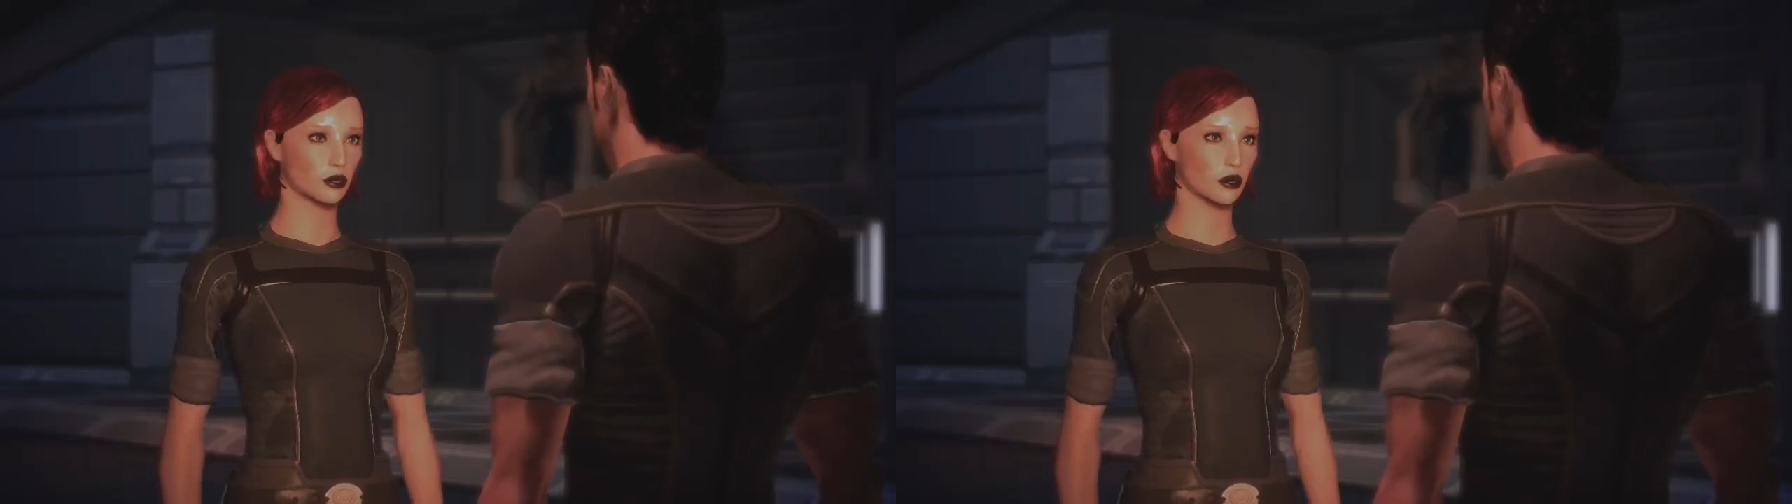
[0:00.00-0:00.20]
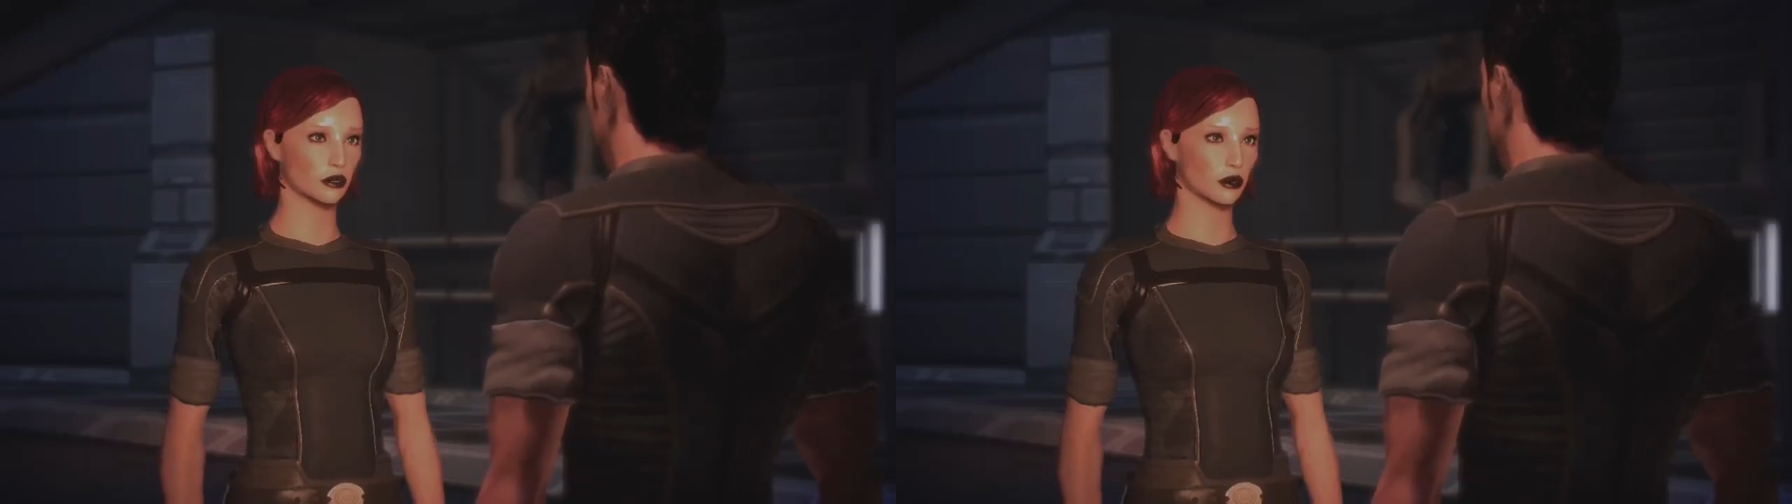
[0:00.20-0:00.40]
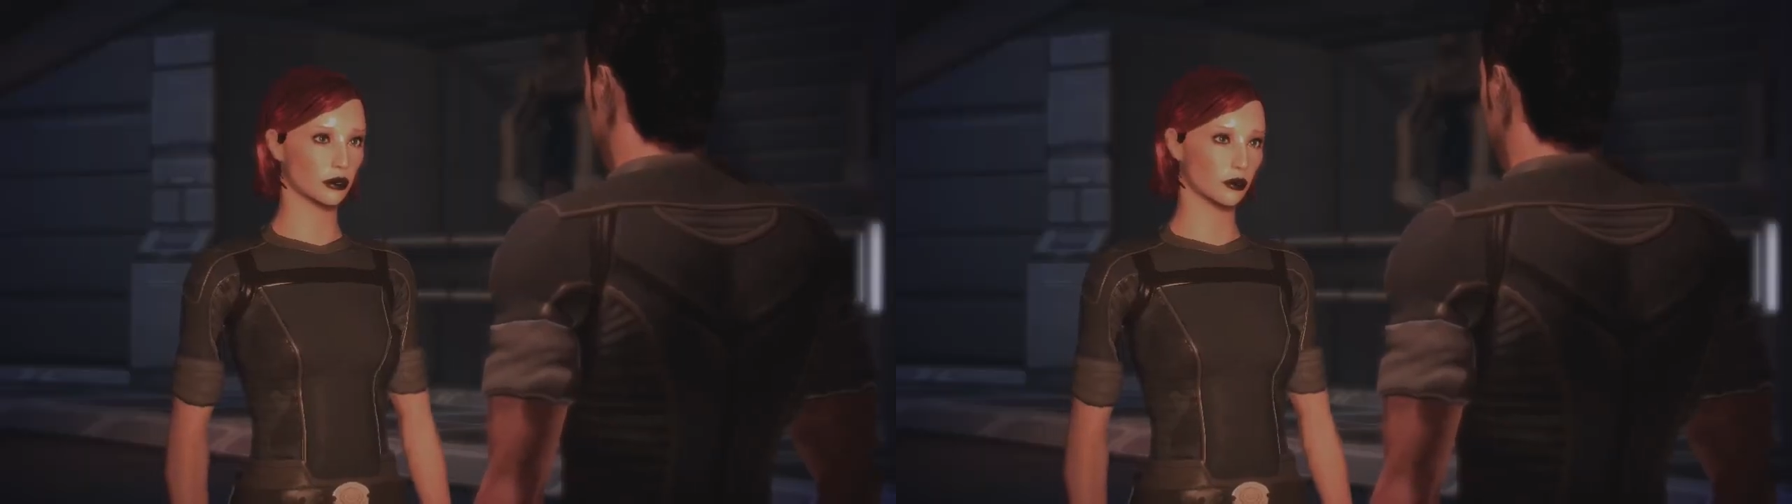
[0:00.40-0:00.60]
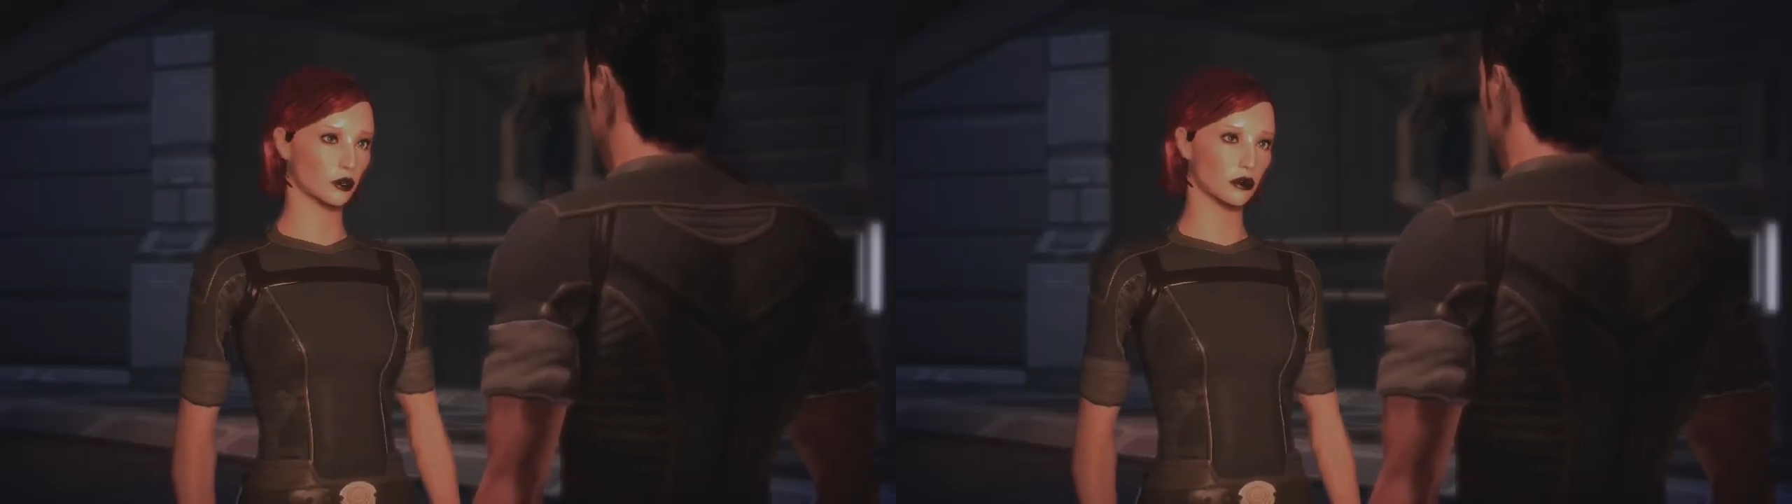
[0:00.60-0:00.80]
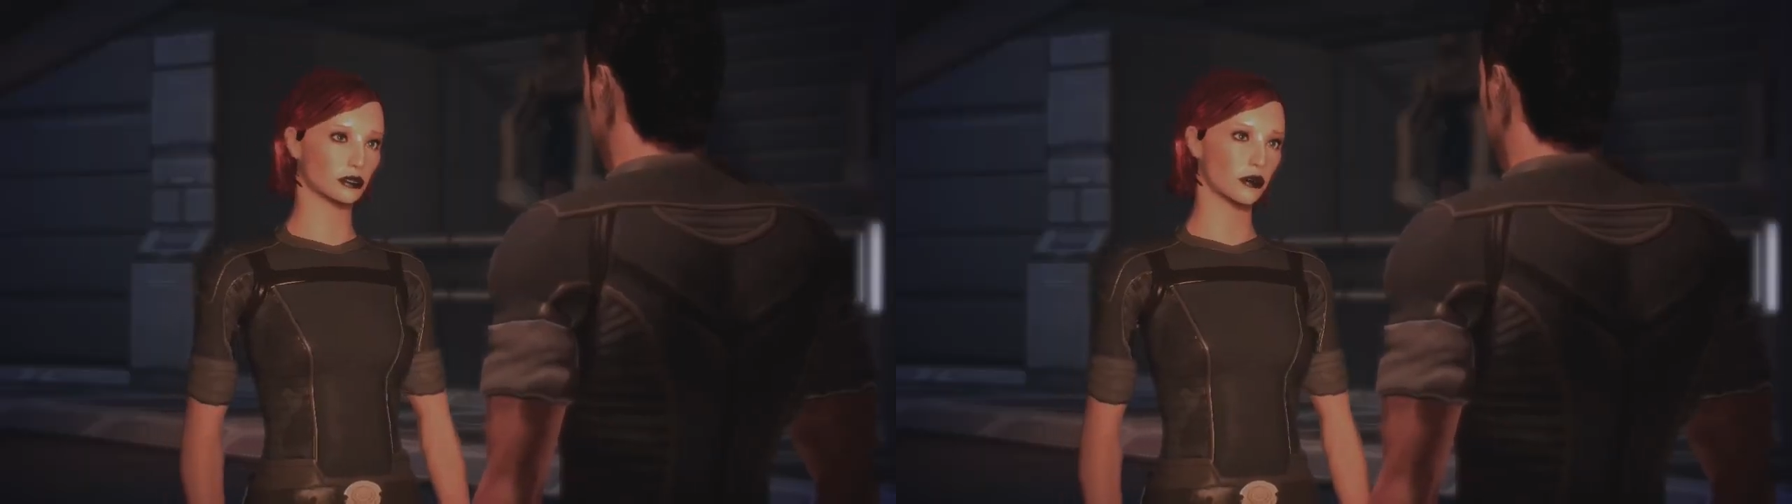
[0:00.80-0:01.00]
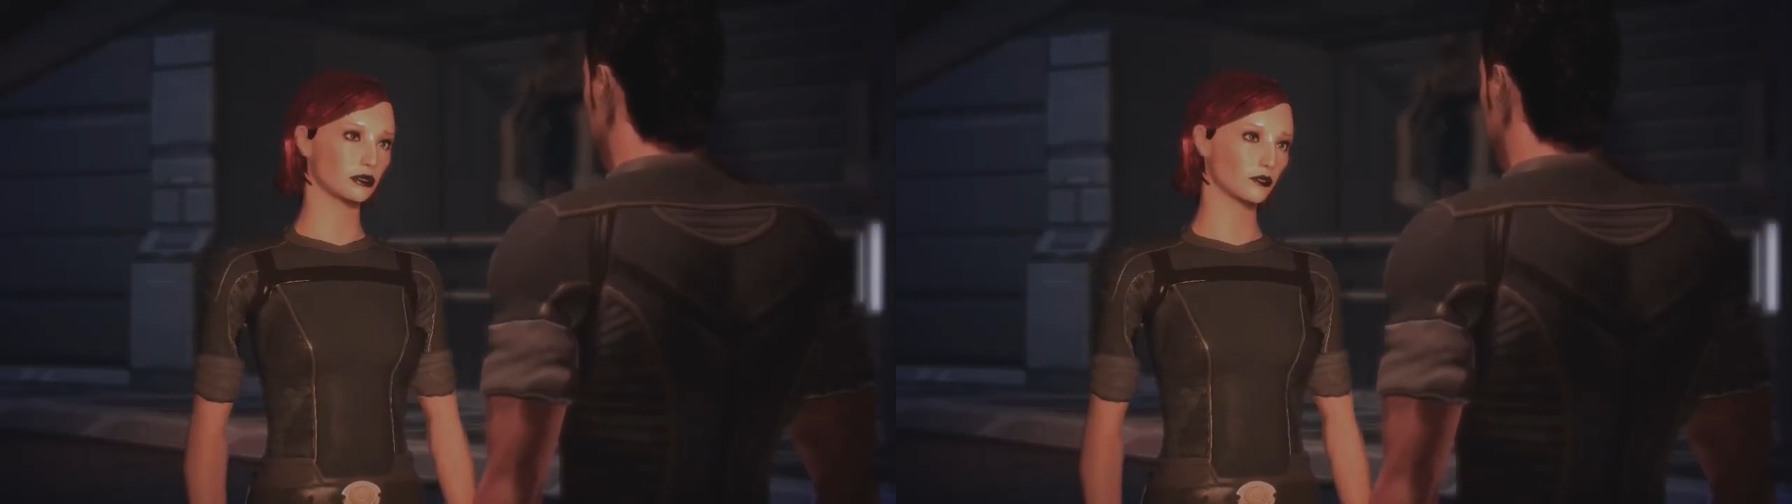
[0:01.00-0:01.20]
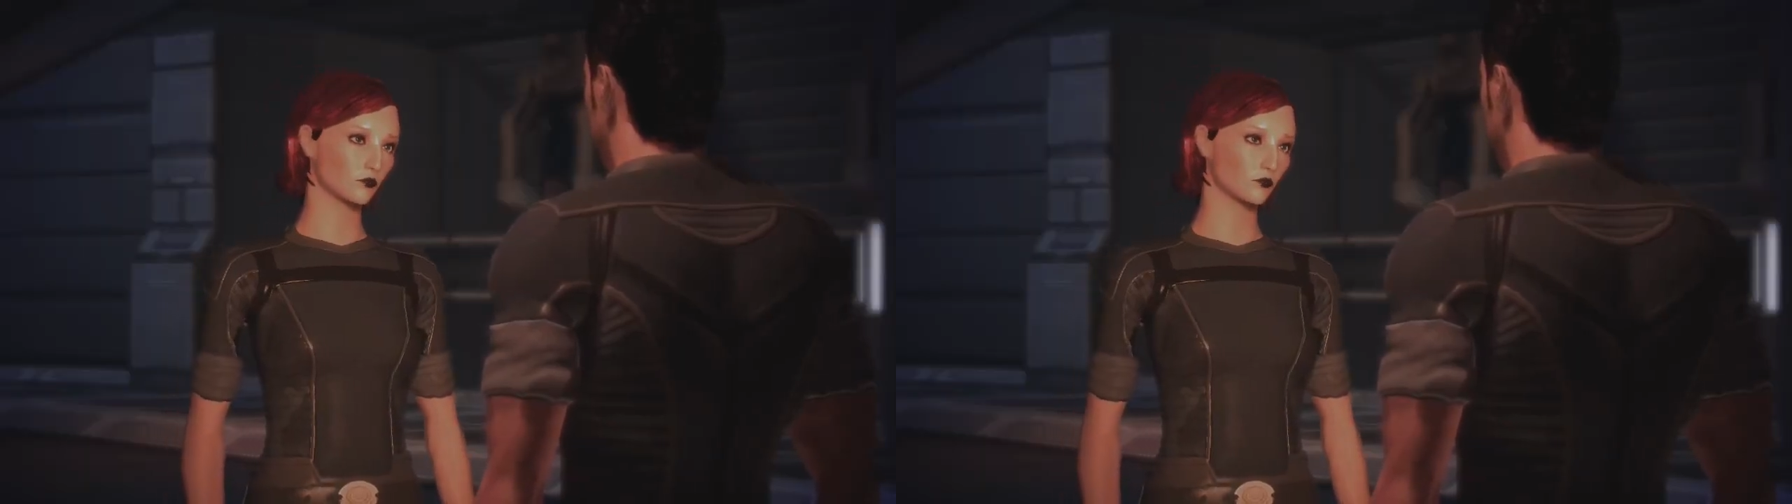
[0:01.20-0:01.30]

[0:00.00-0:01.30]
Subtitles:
the Council starts up with their